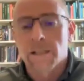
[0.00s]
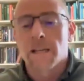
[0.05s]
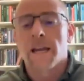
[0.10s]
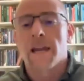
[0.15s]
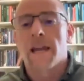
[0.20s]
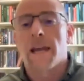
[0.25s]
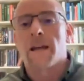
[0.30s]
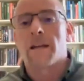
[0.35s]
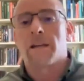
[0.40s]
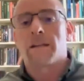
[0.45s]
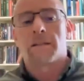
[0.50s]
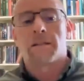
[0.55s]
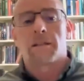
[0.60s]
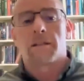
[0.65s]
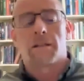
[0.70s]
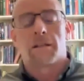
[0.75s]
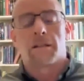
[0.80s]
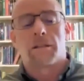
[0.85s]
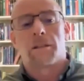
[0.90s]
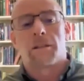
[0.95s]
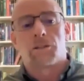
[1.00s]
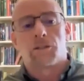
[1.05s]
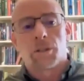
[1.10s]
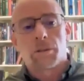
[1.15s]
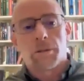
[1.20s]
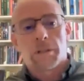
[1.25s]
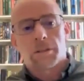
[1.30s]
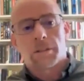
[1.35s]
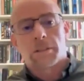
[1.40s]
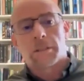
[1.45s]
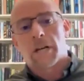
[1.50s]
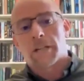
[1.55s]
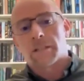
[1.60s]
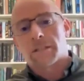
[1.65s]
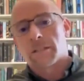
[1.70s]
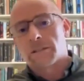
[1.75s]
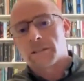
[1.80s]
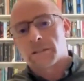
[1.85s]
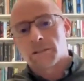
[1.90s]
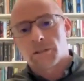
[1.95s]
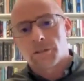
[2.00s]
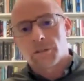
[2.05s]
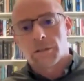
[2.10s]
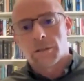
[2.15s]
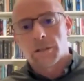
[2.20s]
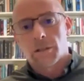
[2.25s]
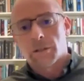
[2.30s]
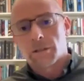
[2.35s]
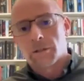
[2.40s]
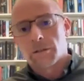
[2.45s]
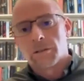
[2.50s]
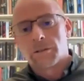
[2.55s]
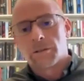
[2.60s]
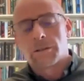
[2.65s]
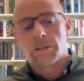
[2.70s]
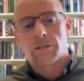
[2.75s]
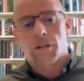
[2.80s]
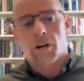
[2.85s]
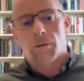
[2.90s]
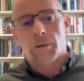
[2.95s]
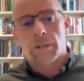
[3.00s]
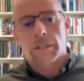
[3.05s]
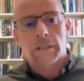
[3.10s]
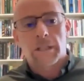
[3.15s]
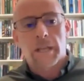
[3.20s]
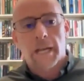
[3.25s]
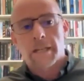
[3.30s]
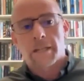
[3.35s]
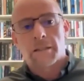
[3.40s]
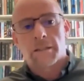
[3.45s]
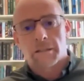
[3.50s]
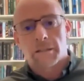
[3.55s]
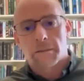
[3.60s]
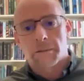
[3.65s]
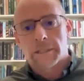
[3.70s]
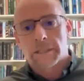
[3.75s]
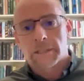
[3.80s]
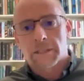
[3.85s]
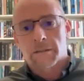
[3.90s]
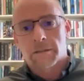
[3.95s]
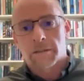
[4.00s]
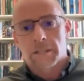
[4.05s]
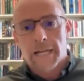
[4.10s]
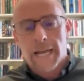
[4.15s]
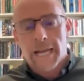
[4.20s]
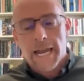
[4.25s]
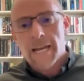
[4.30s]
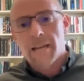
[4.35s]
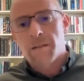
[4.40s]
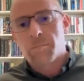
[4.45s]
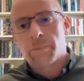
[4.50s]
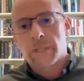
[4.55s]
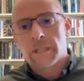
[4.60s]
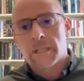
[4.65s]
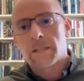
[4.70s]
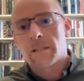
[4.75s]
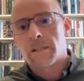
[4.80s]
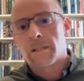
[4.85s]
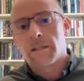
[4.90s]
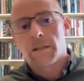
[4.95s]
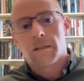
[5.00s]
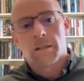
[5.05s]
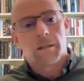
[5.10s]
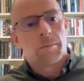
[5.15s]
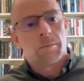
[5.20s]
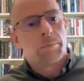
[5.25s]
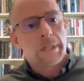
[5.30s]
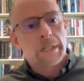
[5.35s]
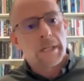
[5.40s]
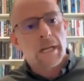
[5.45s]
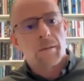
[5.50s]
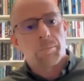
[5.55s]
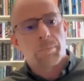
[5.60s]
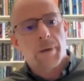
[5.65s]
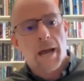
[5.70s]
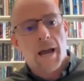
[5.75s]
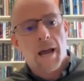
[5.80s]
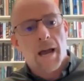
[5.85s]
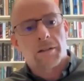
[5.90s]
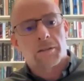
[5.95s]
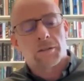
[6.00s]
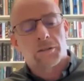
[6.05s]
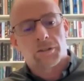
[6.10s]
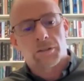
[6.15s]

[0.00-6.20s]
Mm. And the two introductions and the two conclusions are related to each other in an AB BA pattern.